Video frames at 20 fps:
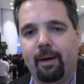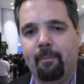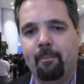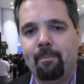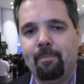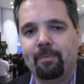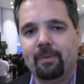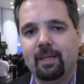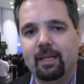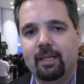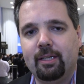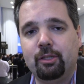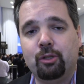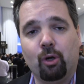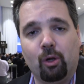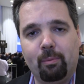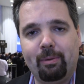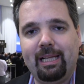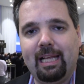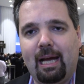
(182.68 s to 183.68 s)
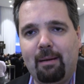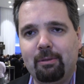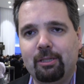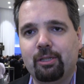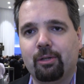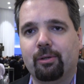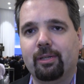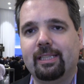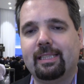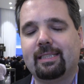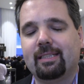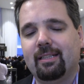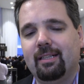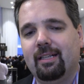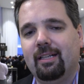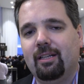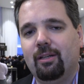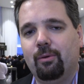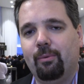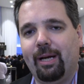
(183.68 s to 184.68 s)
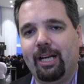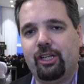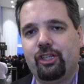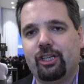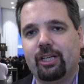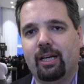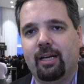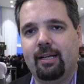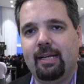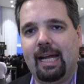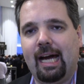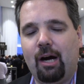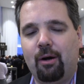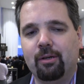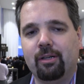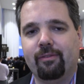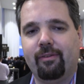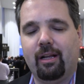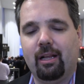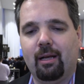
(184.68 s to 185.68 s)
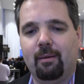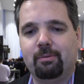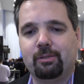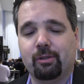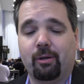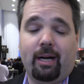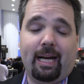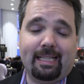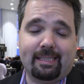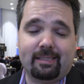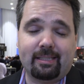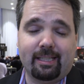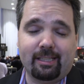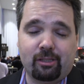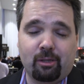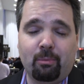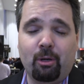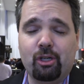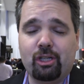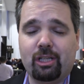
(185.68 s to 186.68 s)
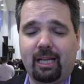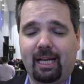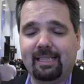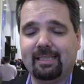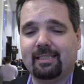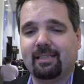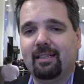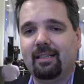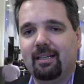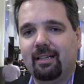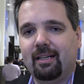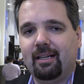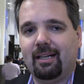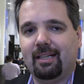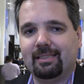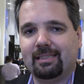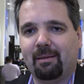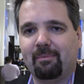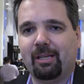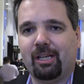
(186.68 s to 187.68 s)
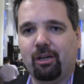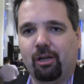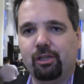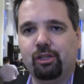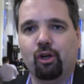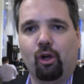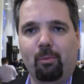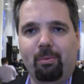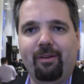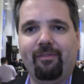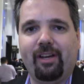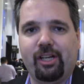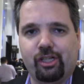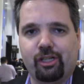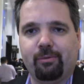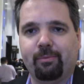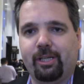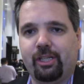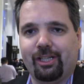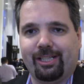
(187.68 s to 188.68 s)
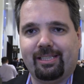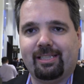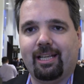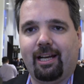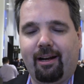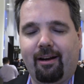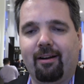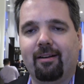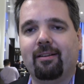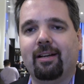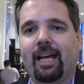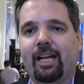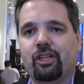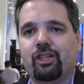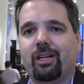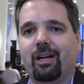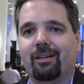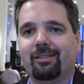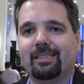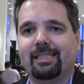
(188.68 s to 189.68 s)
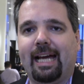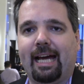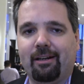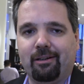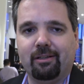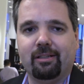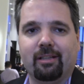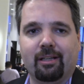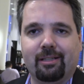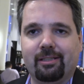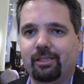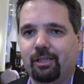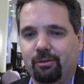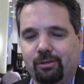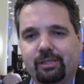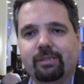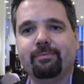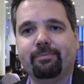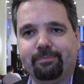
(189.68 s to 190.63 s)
um, Dolby Laboratories, which uh, now develops or has commercialized uh, something called Dolby Vision, which is their HDR standard. Which is kind of